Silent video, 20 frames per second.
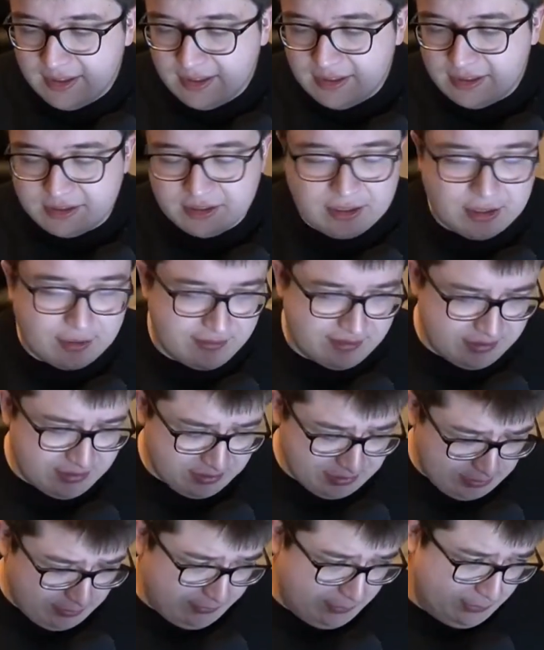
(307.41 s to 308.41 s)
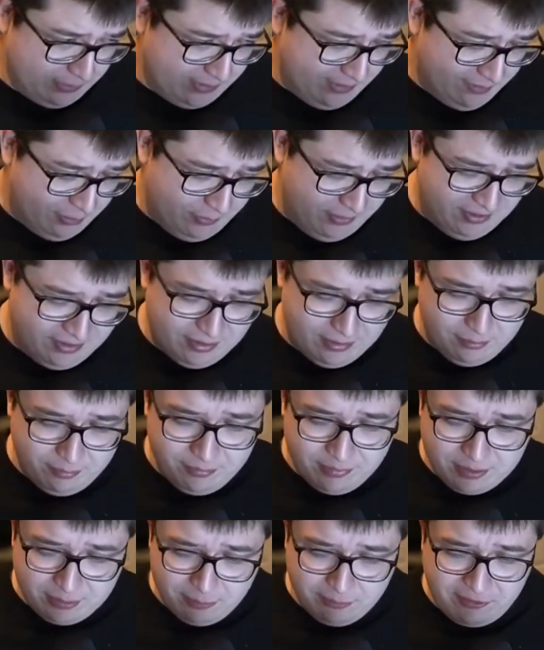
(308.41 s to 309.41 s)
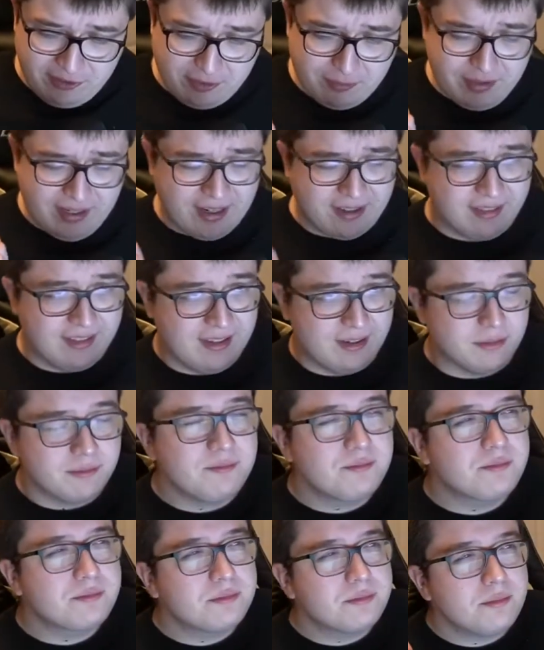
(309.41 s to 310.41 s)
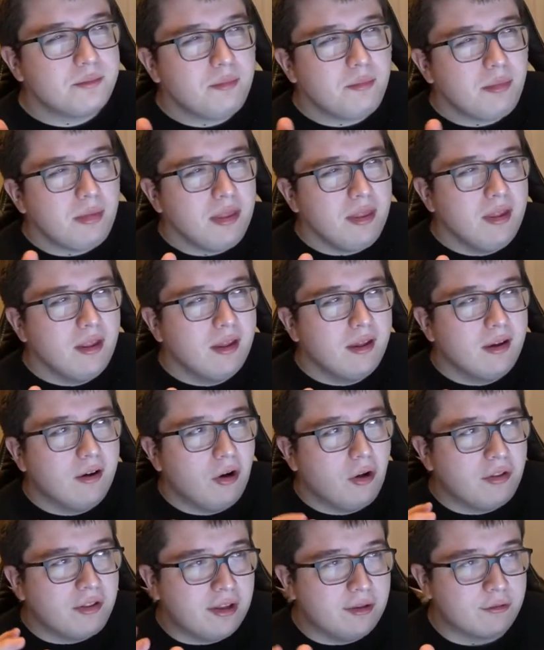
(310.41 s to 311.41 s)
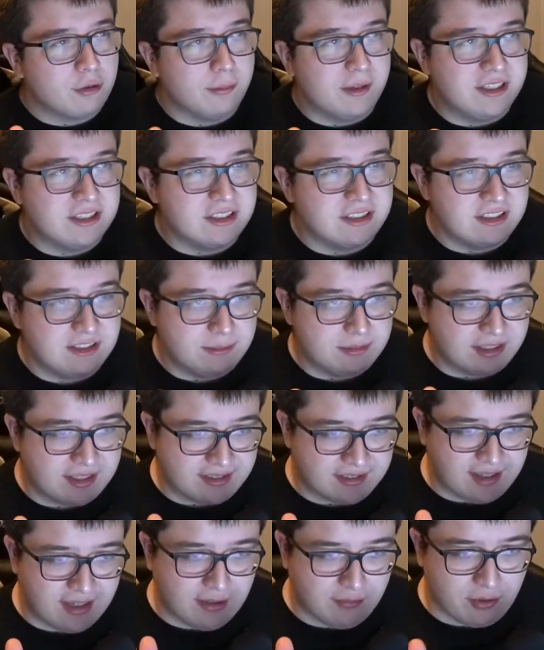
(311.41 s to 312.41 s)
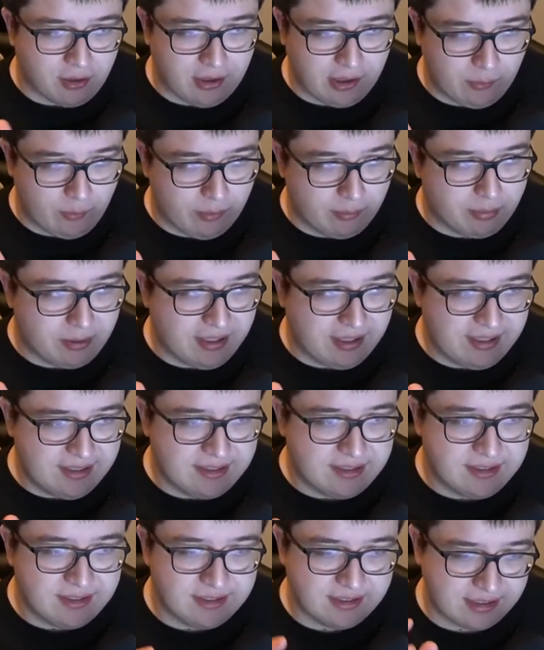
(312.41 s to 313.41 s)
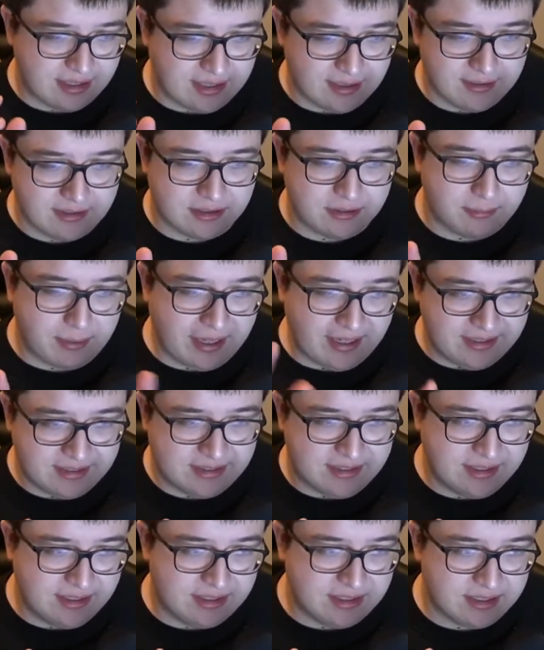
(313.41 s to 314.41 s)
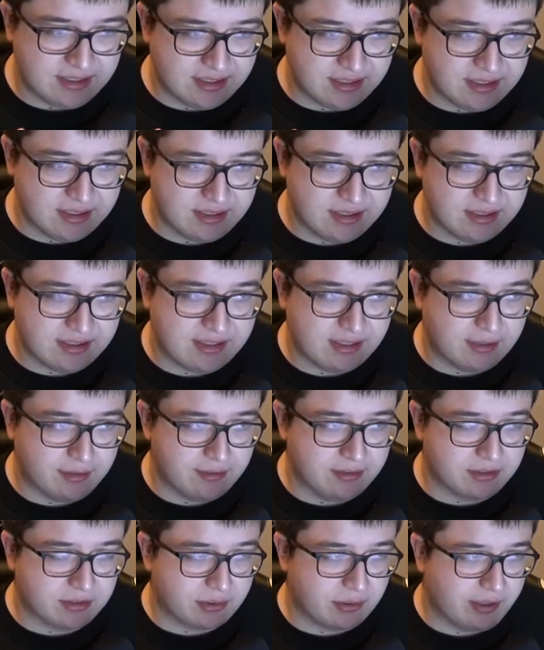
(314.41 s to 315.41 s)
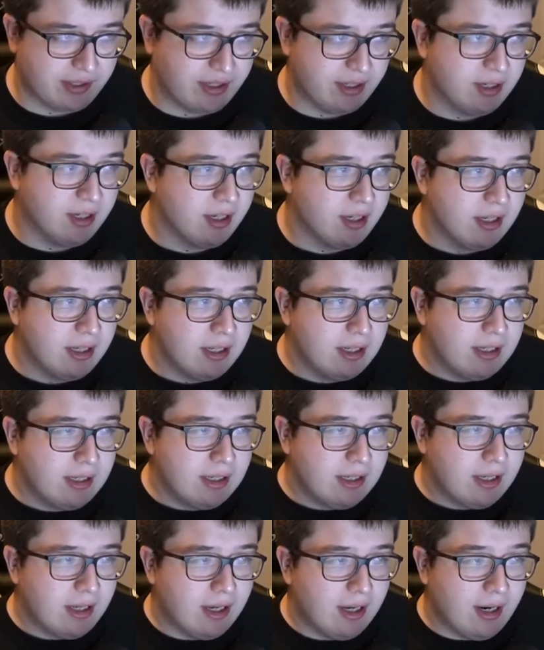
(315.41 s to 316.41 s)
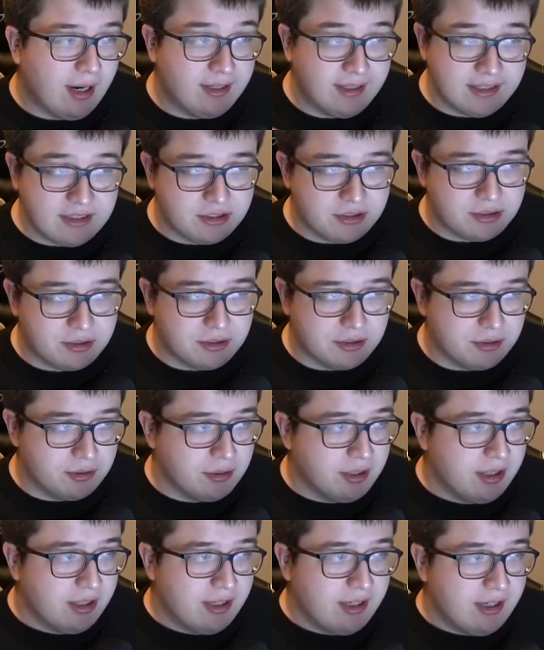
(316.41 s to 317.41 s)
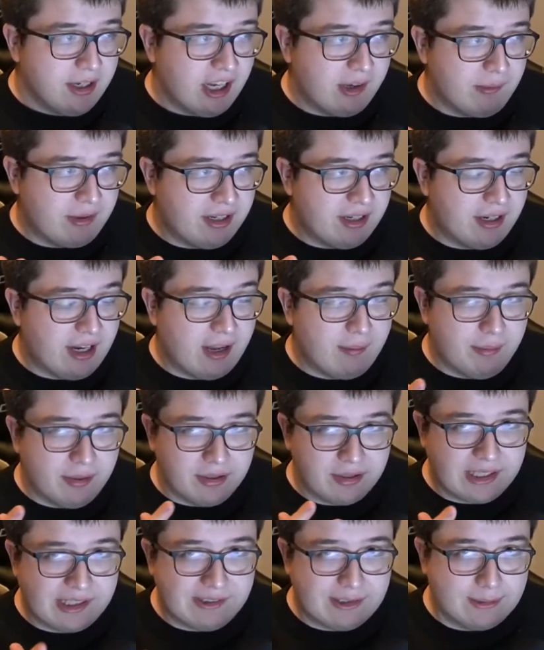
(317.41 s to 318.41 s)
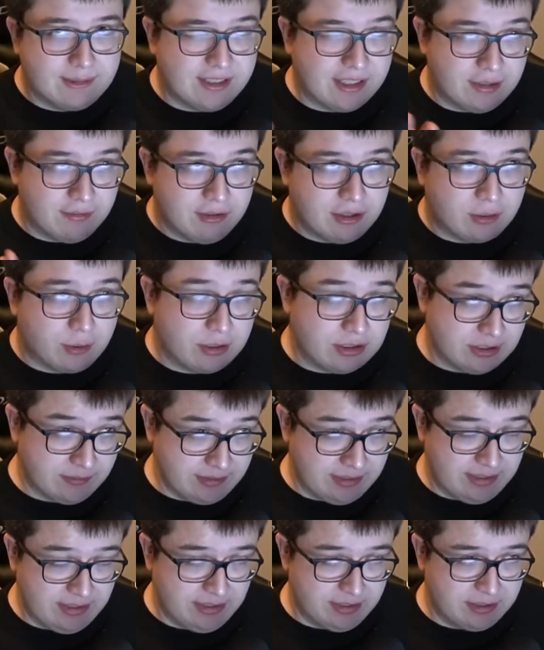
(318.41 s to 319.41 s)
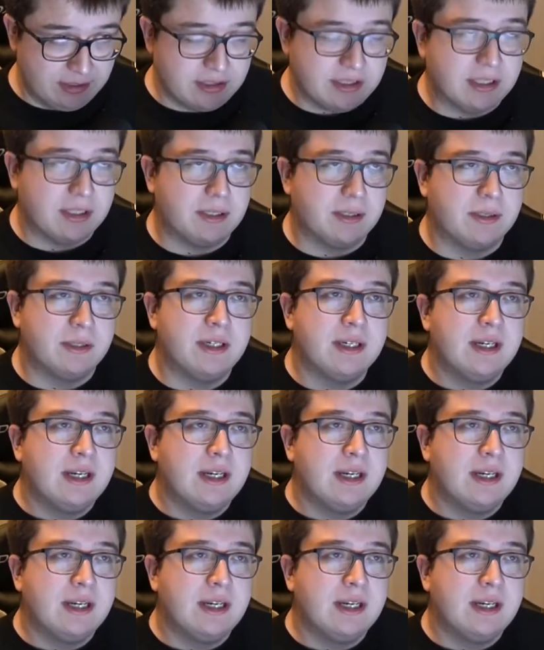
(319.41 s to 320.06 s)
Synovia was giving me some feedback that all the information seems like it's kind of all in one place. It's kind of just pasted into the center of the screen. And that's true. I mean, I built that website over the course of a year or so,